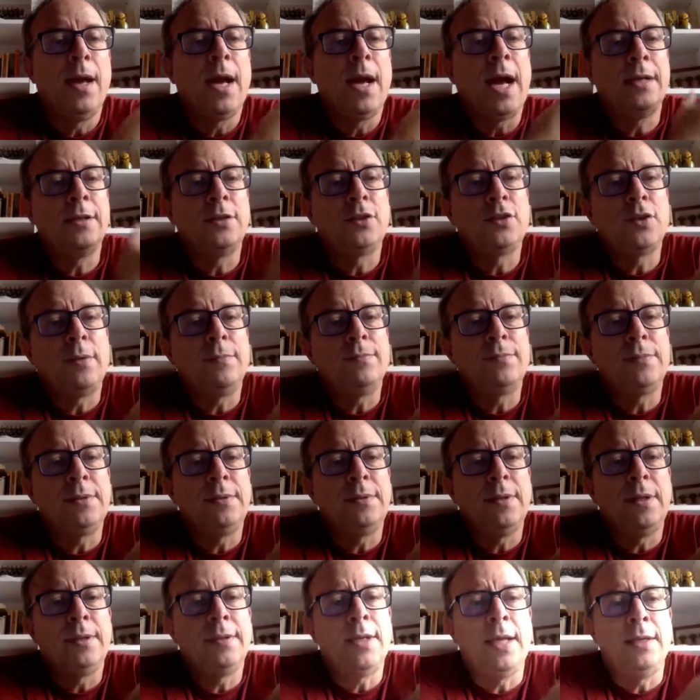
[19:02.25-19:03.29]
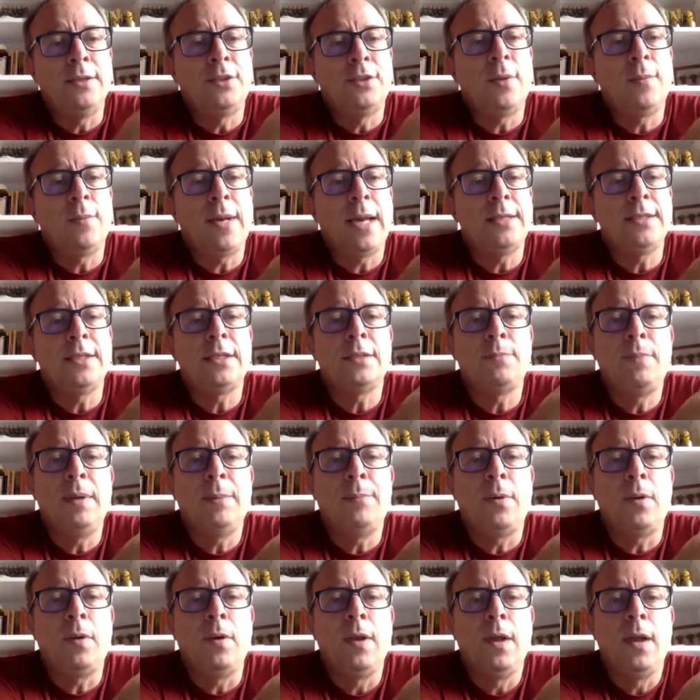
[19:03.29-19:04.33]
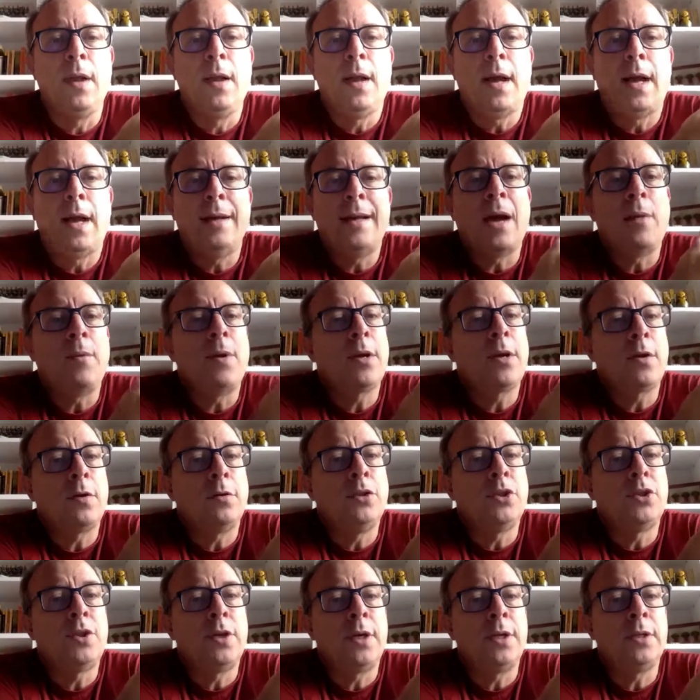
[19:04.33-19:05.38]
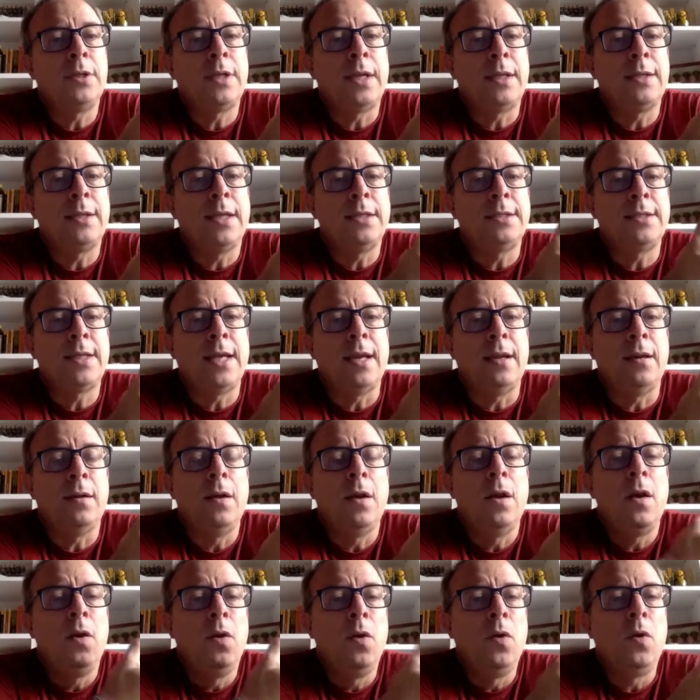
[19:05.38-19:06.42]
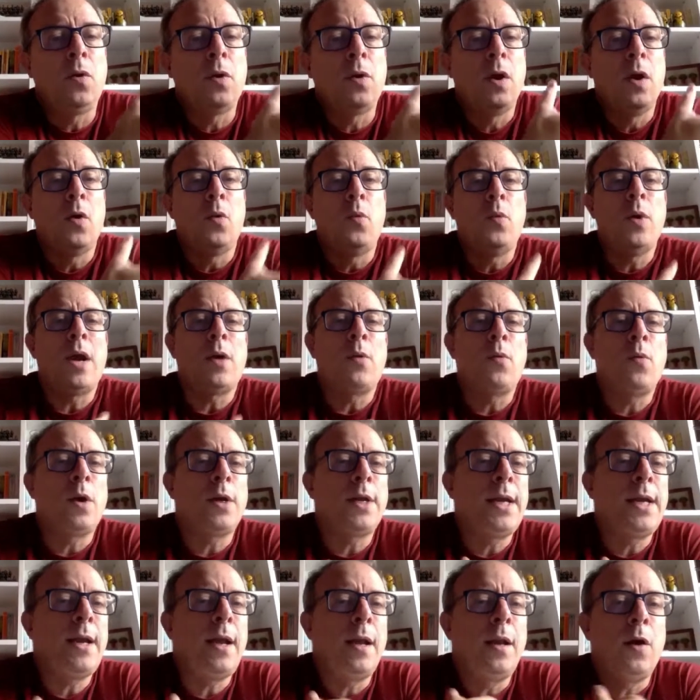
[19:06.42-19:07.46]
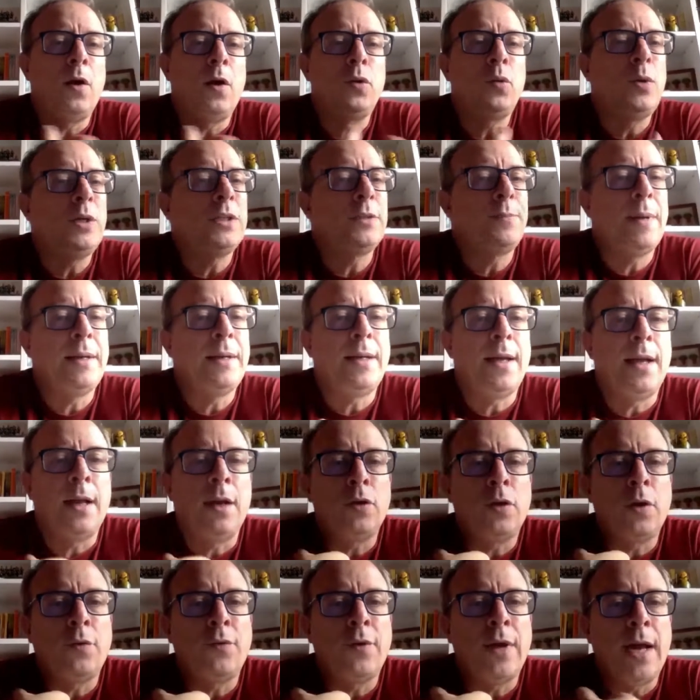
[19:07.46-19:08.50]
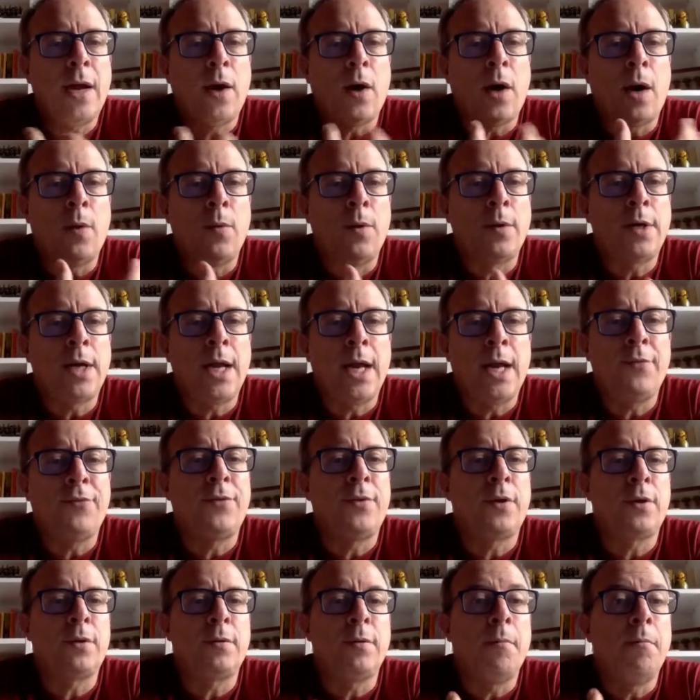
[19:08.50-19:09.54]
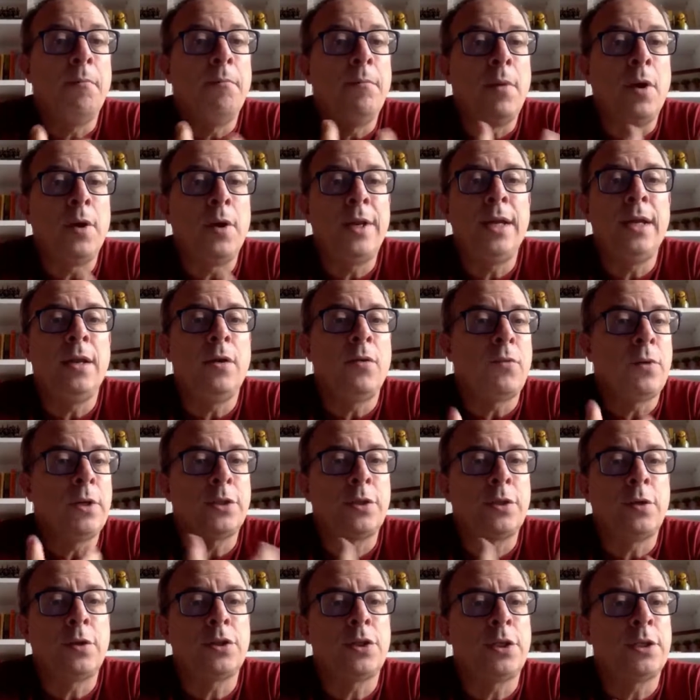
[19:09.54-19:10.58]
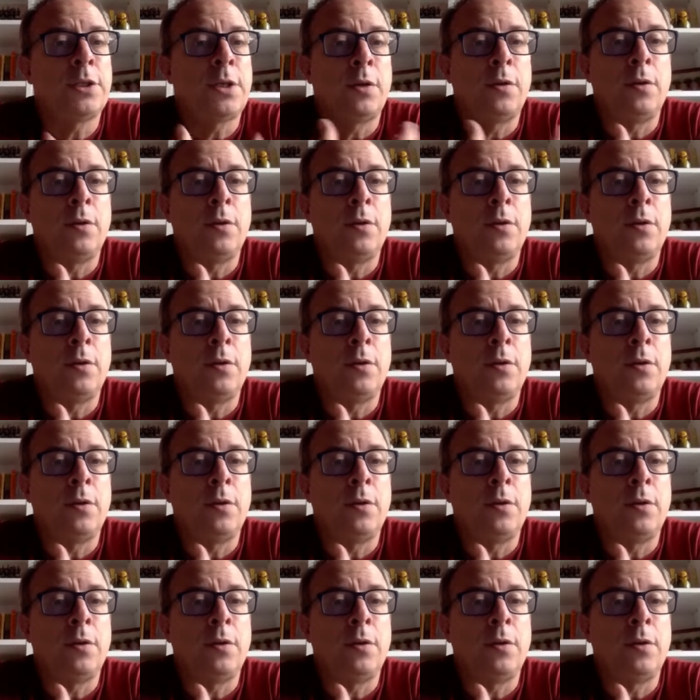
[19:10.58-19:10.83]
And in some cases, people now are concerned that they say, look, we are working a lot, we spend a lot of our effort, money, resources